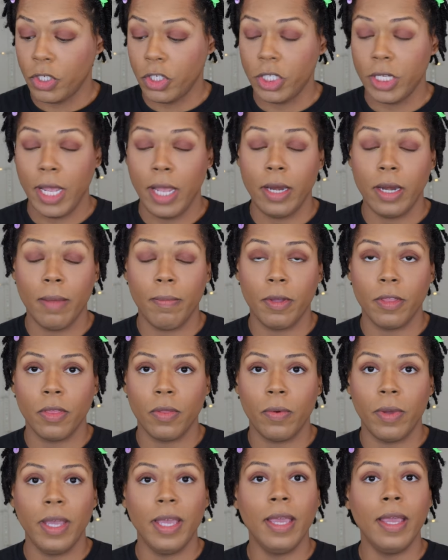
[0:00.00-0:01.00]
with shade number
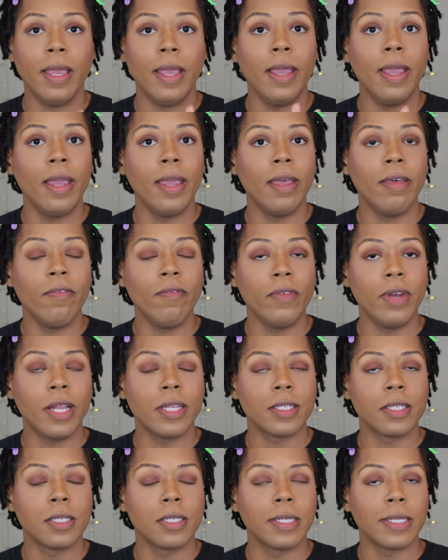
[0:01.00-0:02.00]
three, if
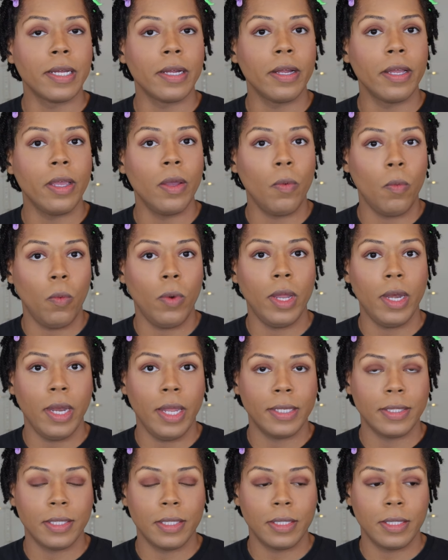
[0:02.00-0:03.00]
necessary, when
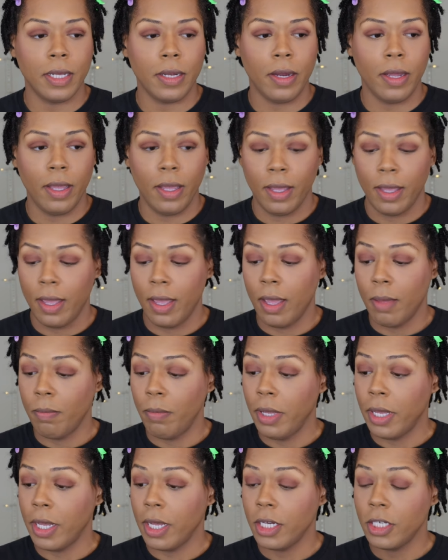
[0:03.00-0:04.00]
necessary.
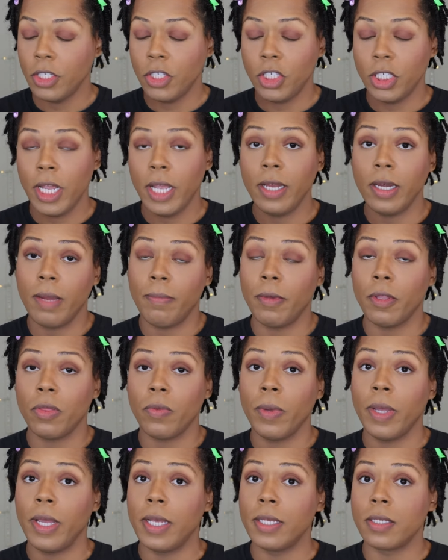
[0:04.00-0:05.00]
Because shade number
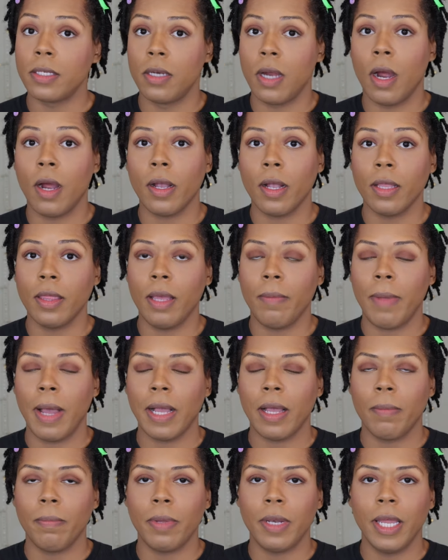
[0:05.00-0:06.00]
three is darker than my
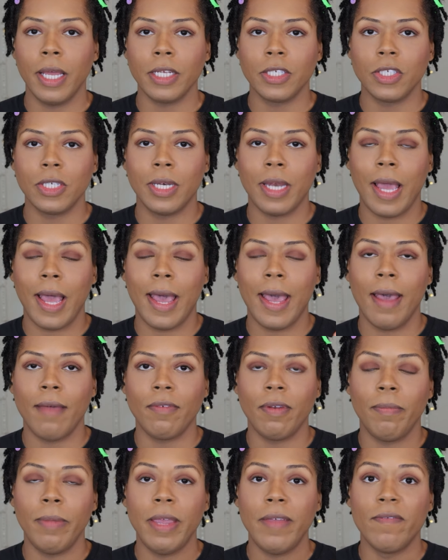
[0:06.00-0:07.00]
complexion, I
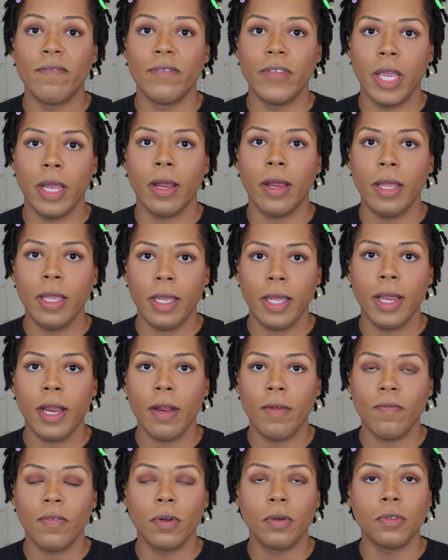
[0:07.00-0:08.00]
have to be very
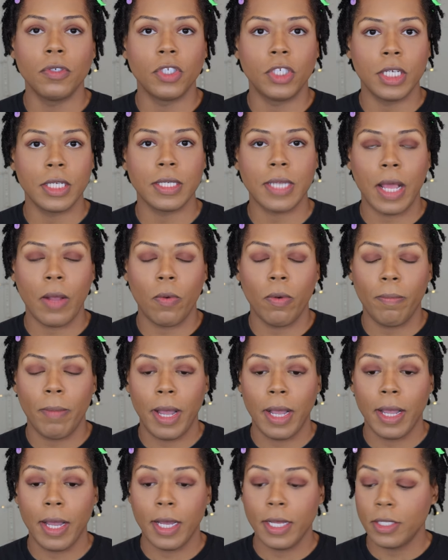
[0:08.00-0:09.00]
careful, just like with
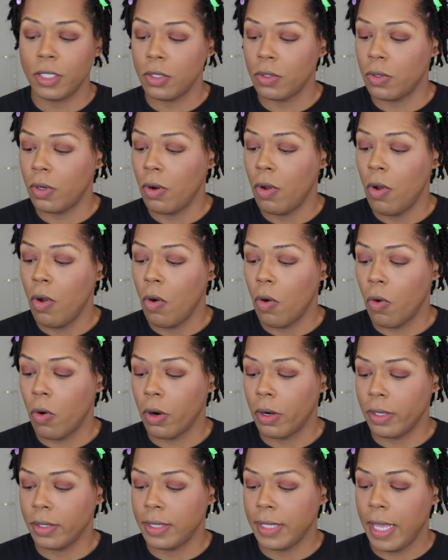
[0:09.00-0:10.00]
my contour,
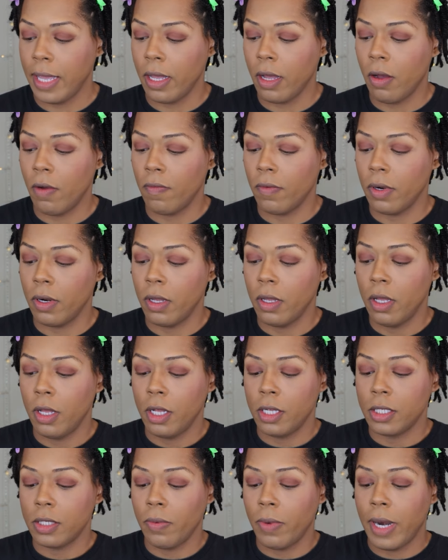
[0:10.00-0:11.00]
or it'll take over.
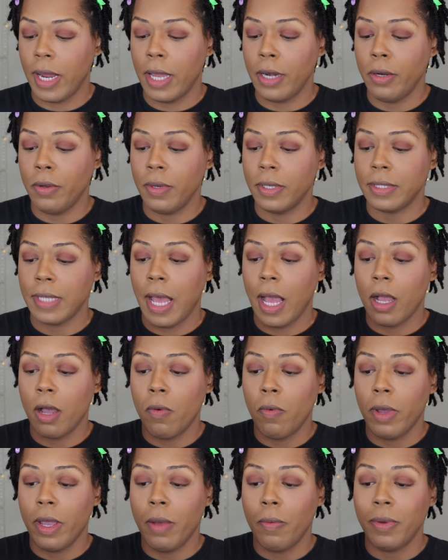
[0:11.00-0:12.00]
So what I do is I
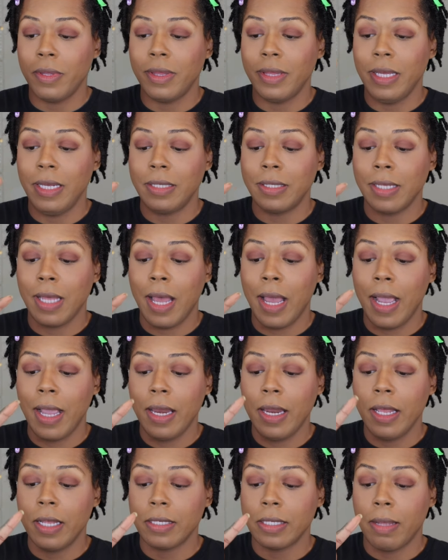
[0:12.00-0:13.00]
go in with the
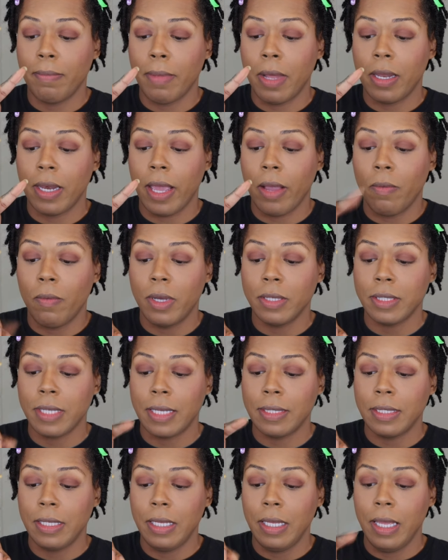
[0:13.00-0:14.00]
tiniest amount. Like once
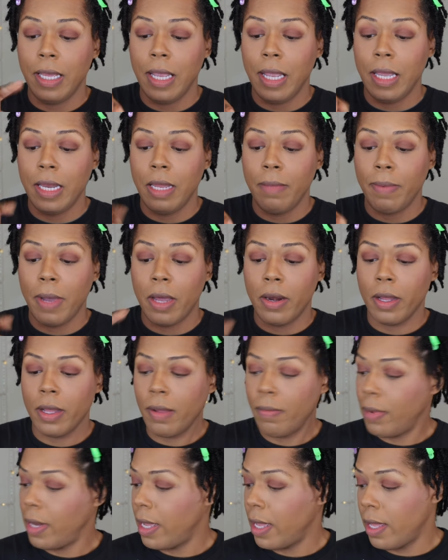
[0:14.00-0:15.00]
I see any powder
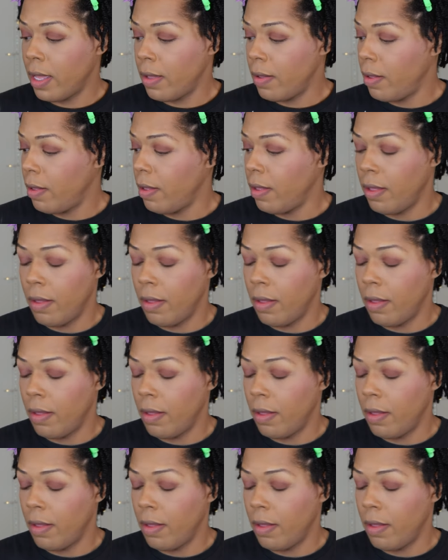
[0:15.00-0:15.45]
come down,